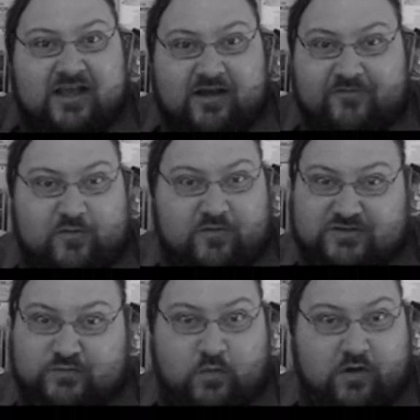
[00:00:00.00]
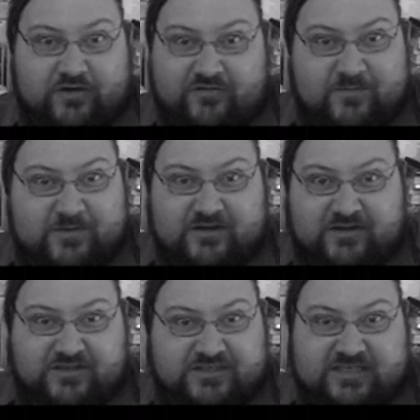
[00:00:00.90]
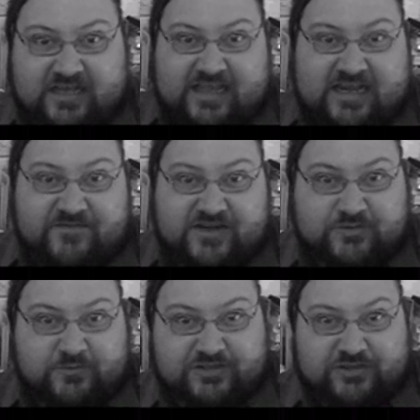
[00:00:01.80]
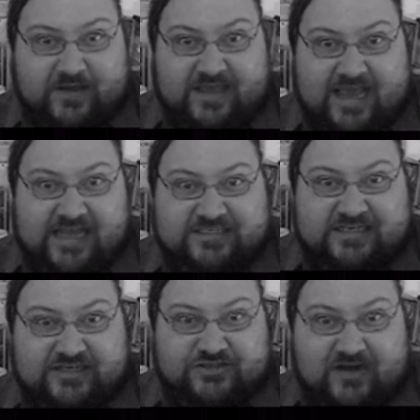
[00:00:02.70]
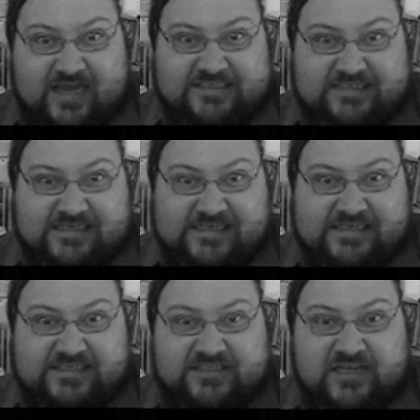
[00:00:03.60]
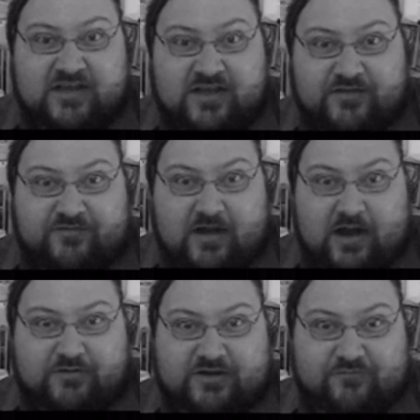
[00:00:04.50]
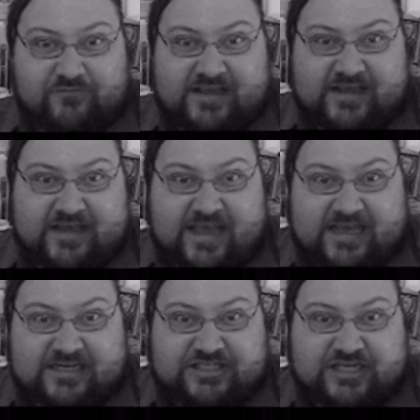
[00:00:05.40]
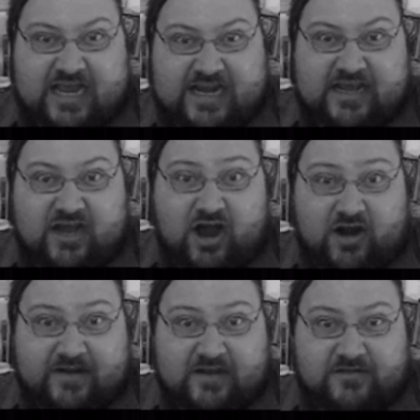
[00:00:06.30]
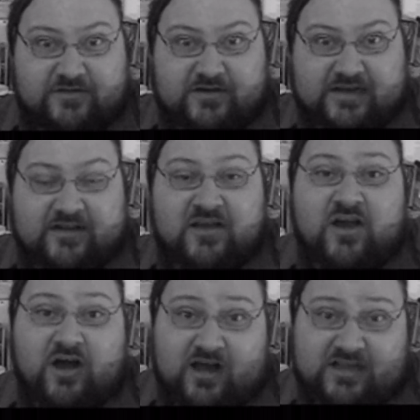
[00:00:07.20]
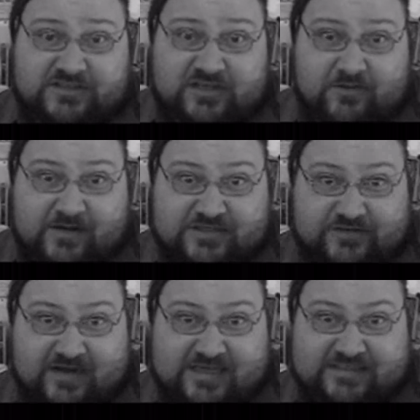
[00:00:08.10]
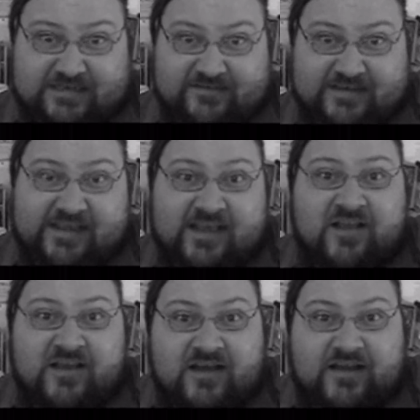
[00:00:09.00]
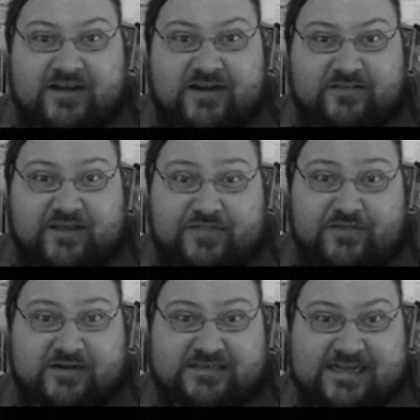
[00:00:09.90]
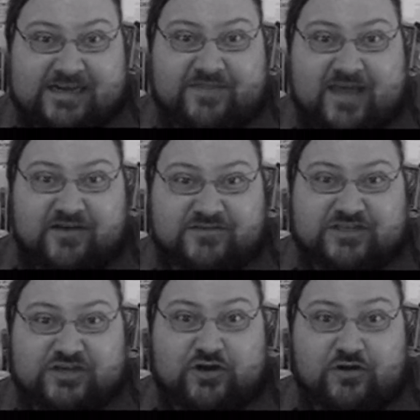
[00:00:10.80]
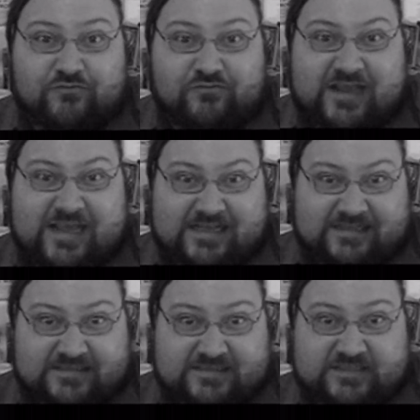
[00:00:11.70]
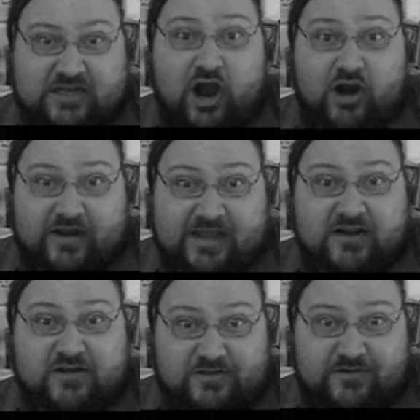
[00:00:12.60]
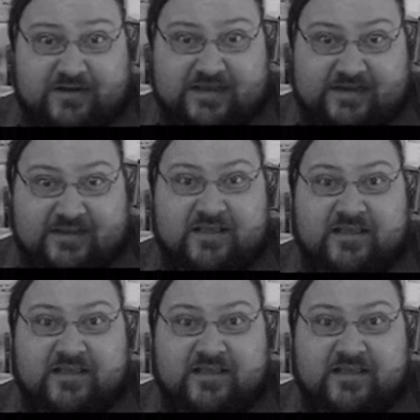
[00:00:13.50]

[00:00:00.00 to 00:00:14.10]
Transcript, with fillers: Of course, war criminals, uh, individuals who engaged in atrocities throughout Korea and China are included. Also, interestingly, nearly 13,000 Koreans are included